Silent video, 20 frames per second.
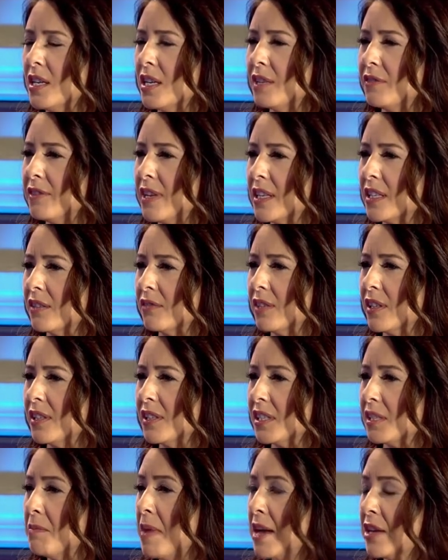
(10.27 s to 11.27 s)
effectively
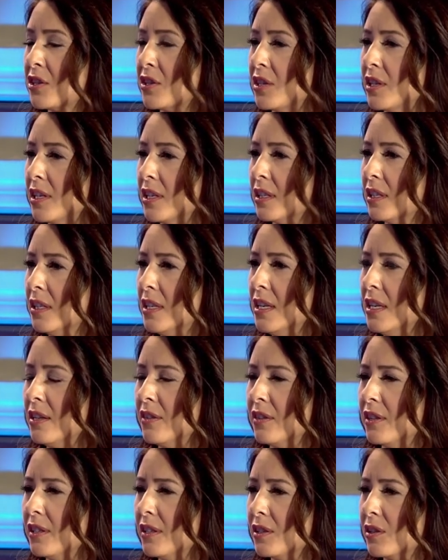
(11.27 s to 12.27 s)
smashing
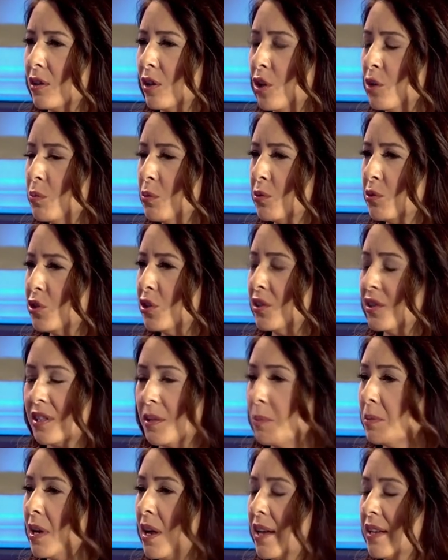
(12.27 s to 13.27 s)
this global
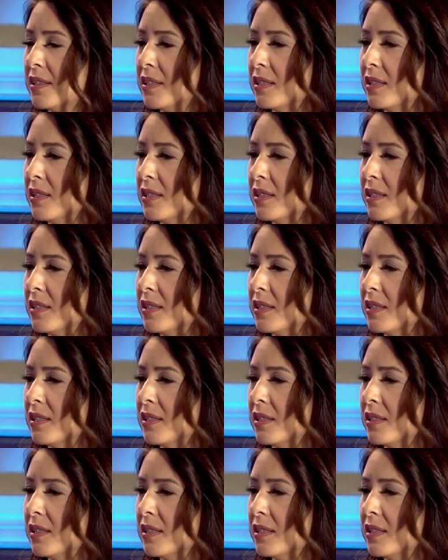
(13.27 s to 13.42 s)
supply